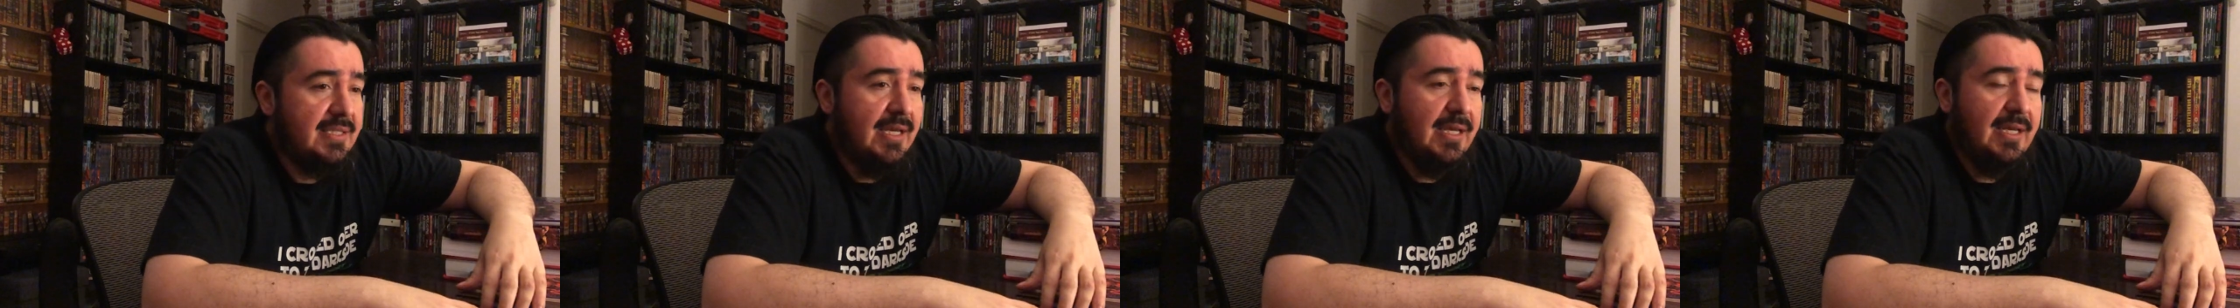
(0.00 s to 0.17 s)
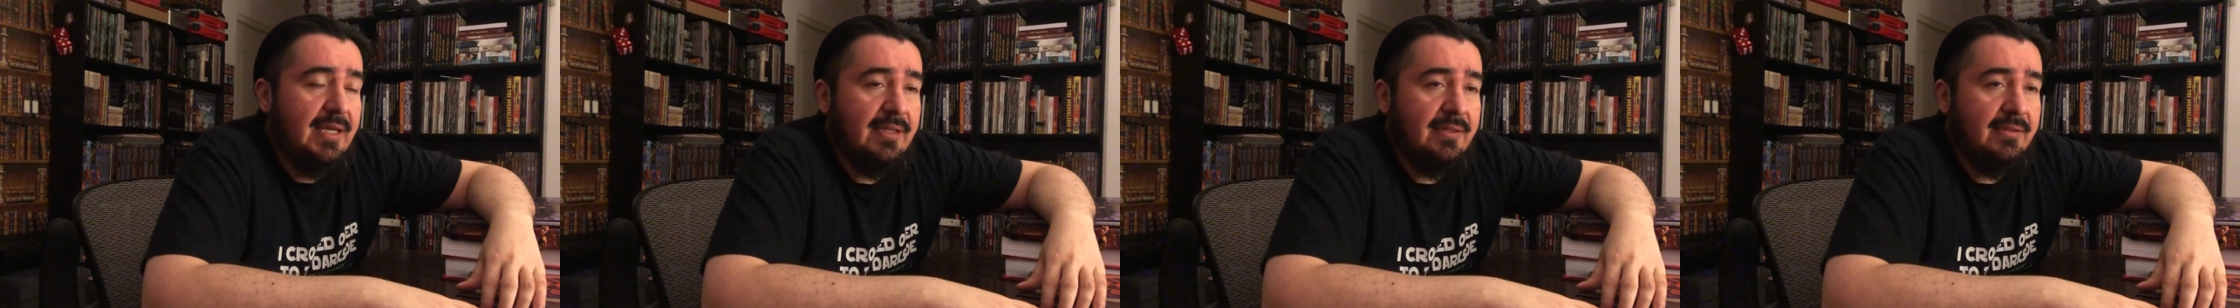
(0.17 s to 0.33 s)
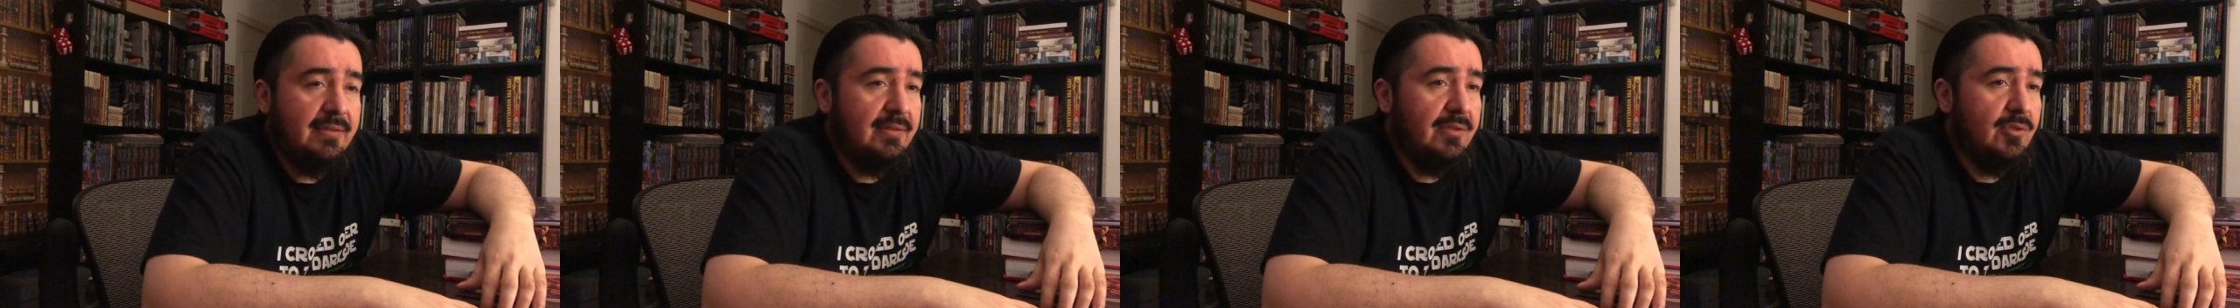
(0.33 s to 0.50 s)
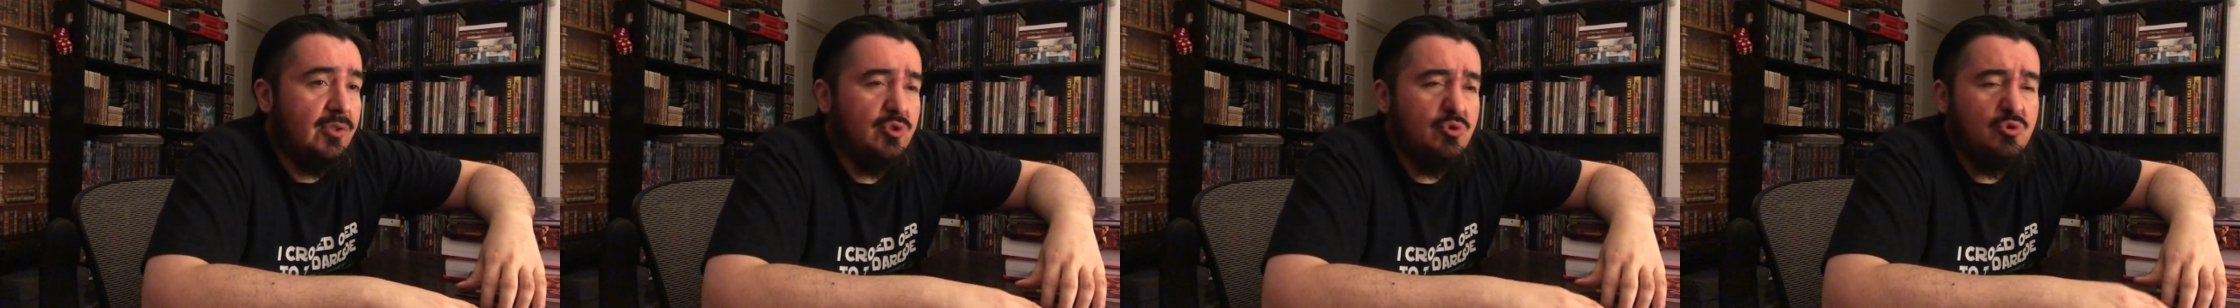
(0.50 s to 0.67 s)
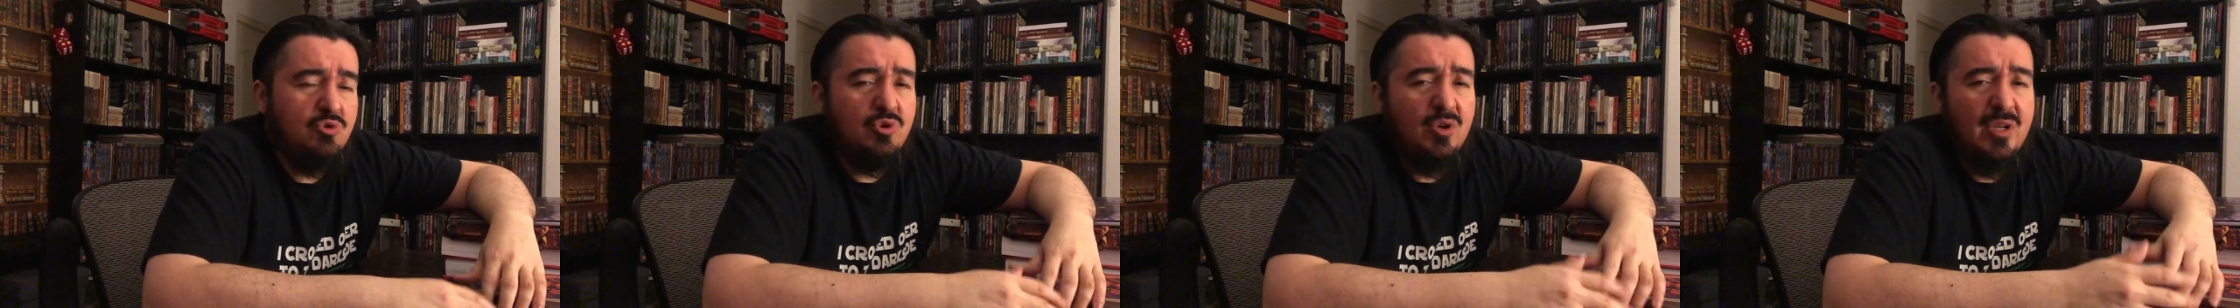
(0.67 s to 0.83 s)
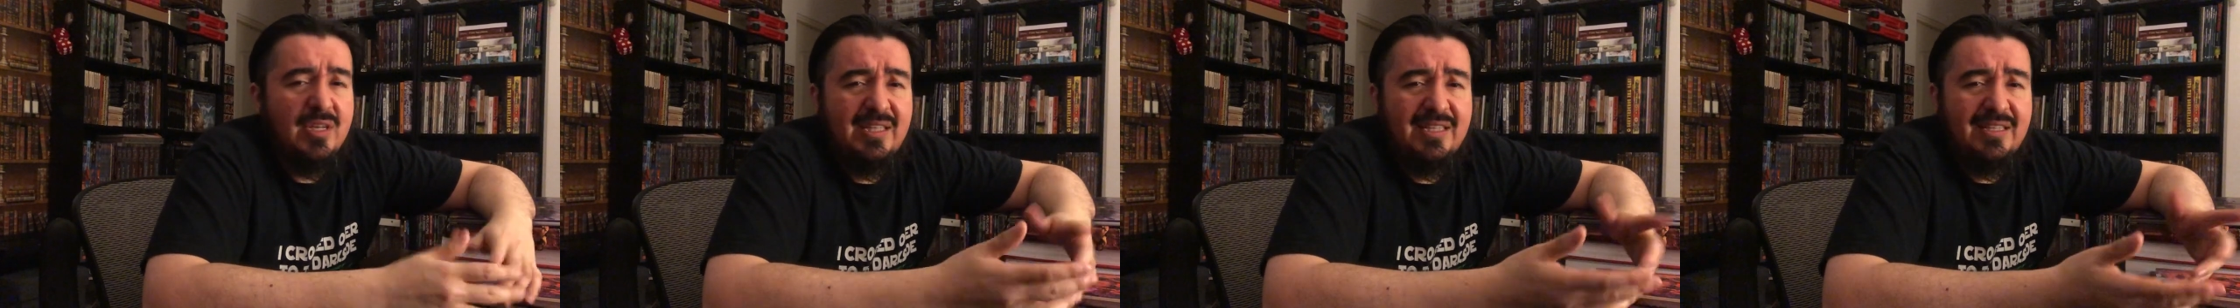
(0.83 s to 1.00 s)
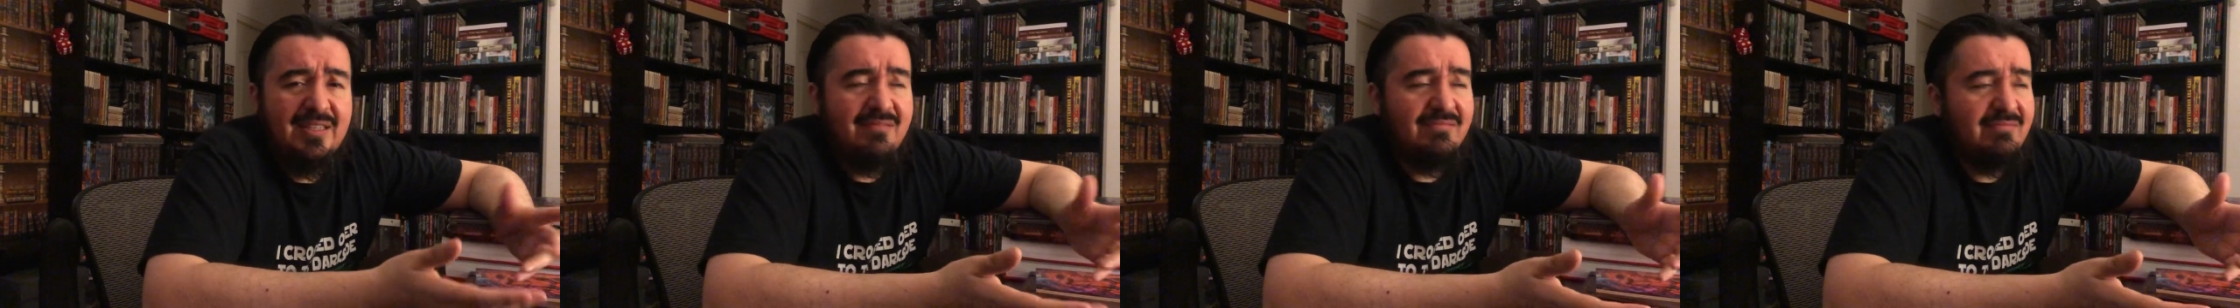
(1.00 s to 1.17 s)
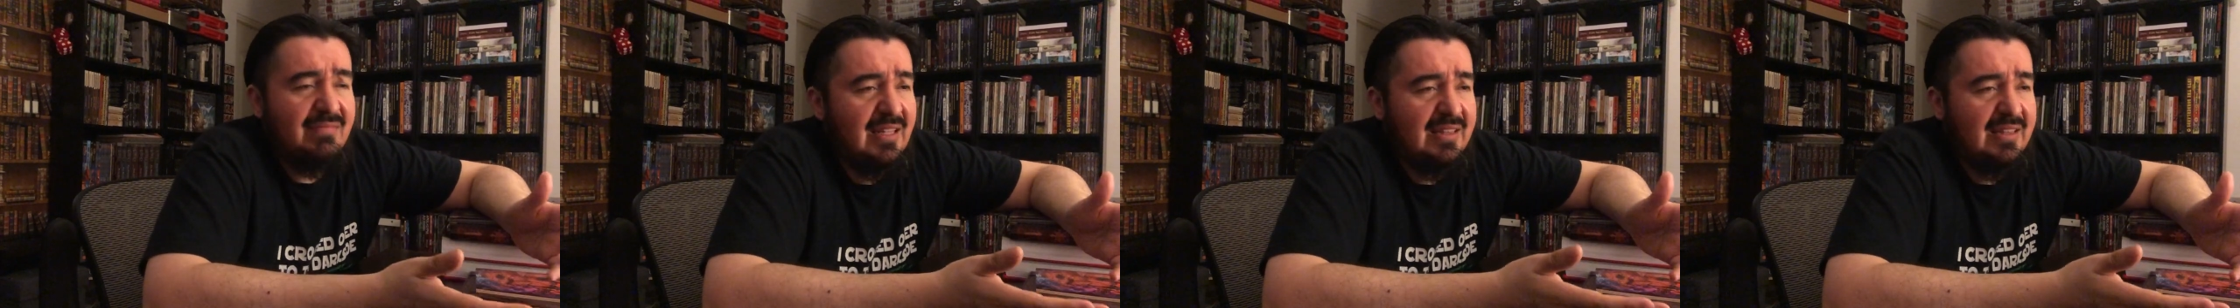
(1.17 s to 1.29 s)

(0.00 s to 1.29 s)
and usually